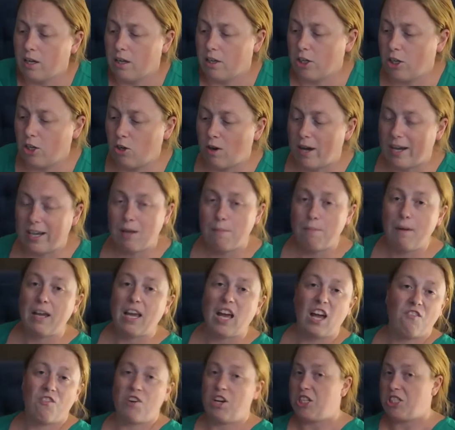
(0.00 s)
I can make
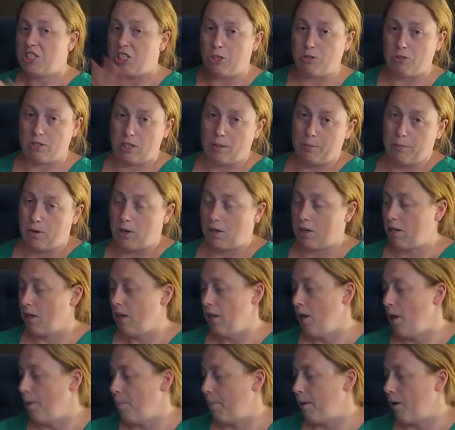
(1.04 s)
every excuse in the book.
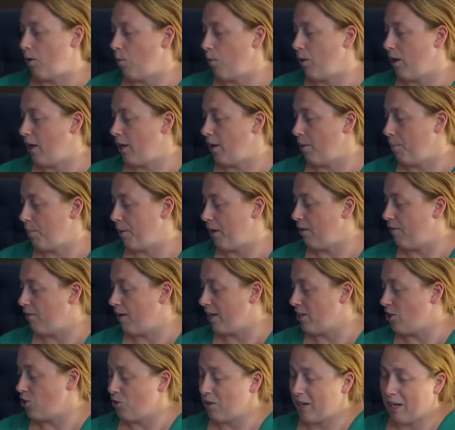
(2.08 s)
But if I
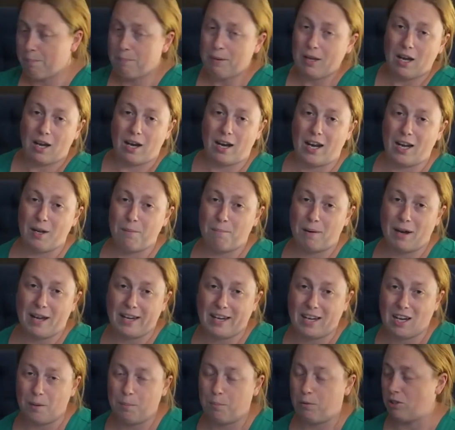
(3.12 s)
do get behind by
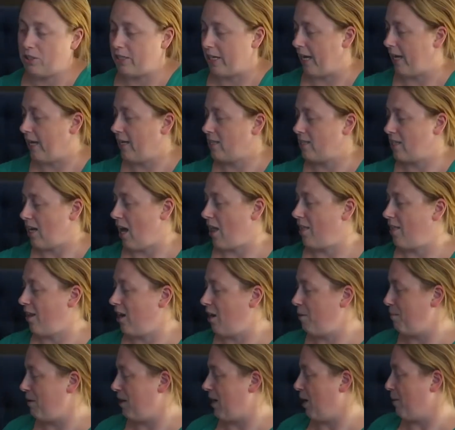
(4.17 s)
a couple days, then
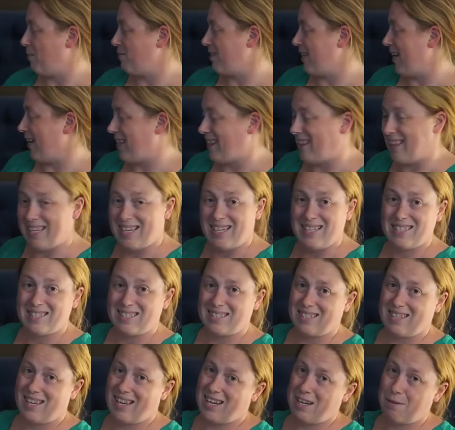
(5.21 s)
it becomes like this,
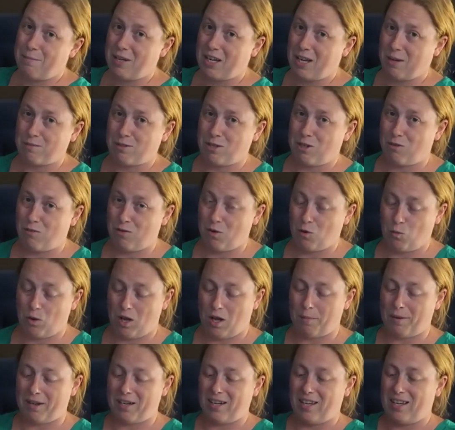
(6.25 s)
and it becomes
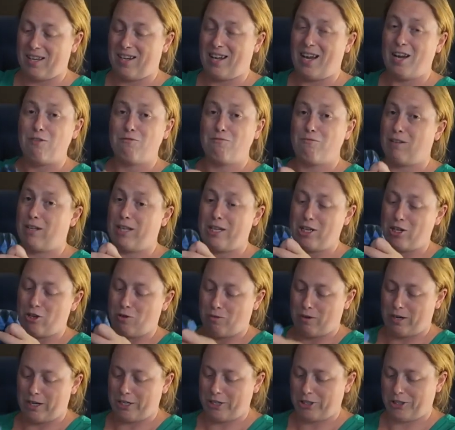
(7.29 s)
overwhelming, and I really don't
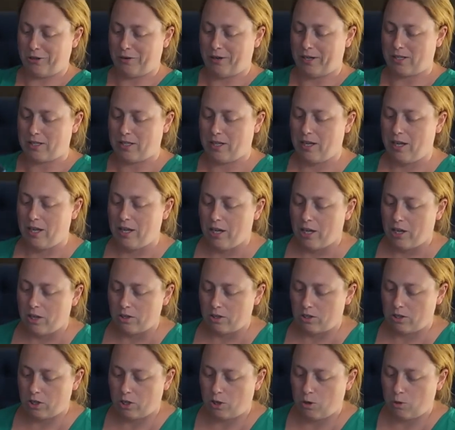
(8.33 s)
want to do it.
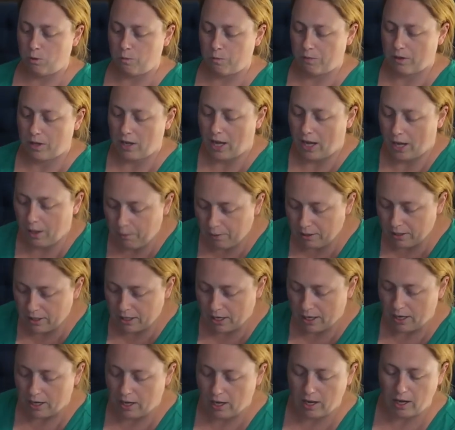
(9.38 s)
So I would
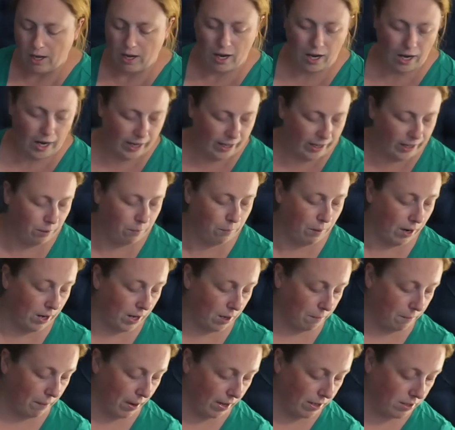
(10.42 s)
highly
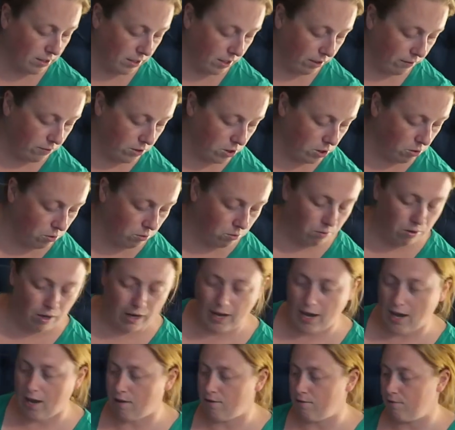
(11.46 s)
recommend, if you
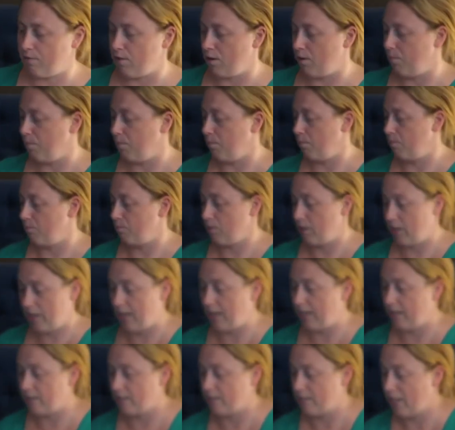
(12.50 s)
have
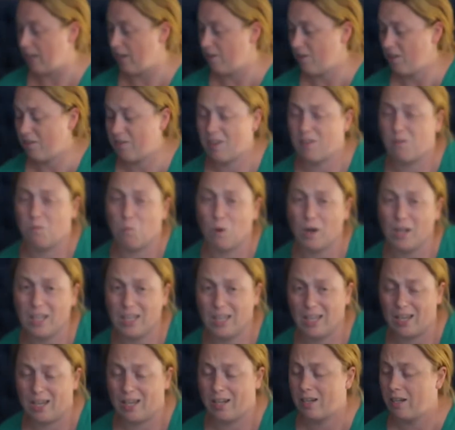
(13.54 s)
kids, even if you have one
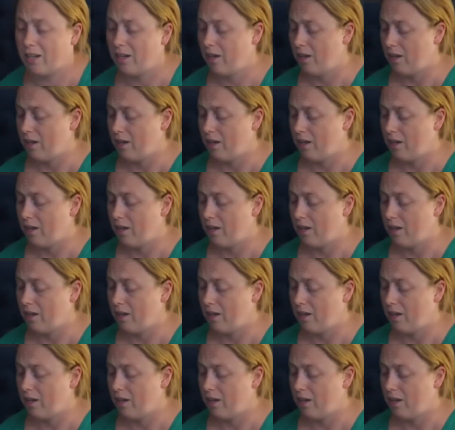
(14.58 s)
kid,